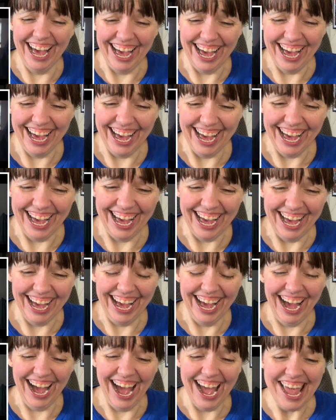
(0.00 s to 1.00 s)
You can't be
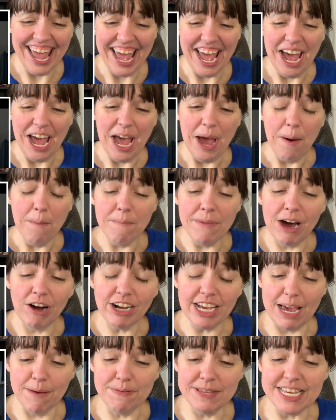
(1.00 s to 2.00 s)
serious. Mel
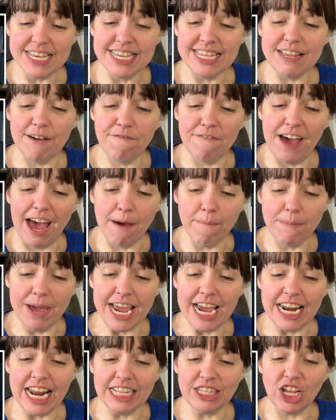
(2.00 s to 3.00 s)
Gibson's the fat
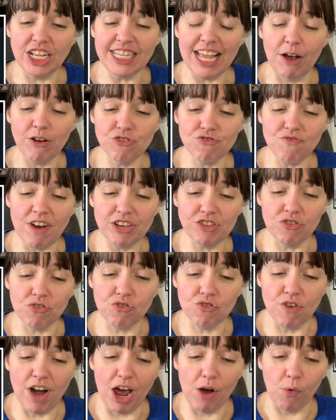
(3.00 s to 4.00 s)
man? I thought that was Russell
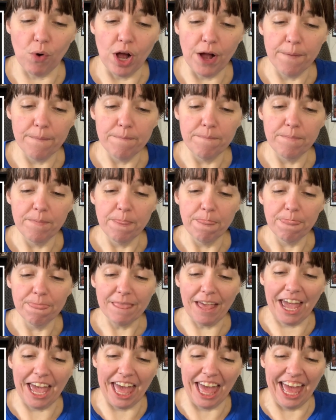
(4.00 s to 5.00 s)
Crowe. People
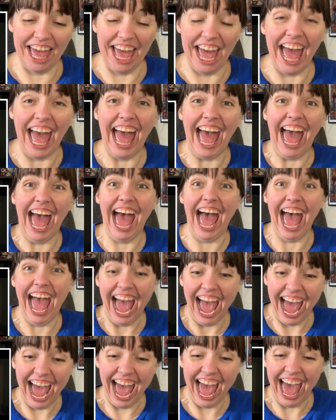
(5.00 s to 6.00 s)
actually think of
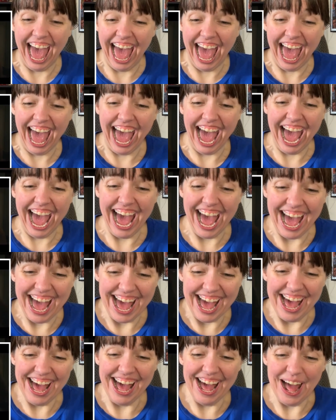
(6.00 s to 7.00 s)
Christmas is a
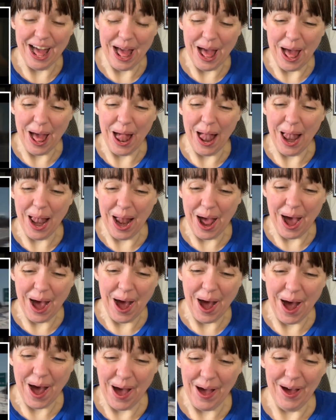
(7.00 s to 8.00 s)
farce. I am a joke.
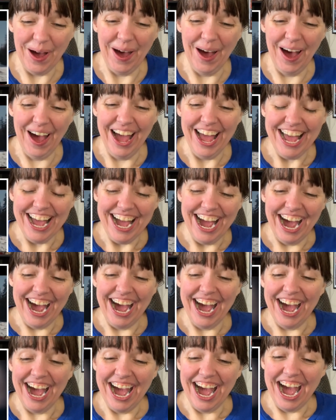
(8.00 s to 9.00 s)
What's the
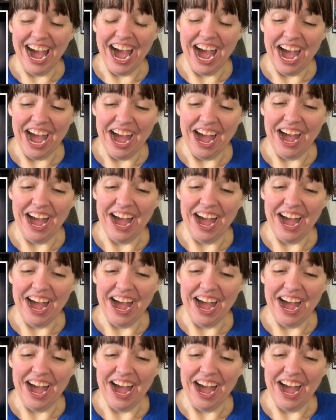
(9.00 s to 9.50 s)
purpose of your visit?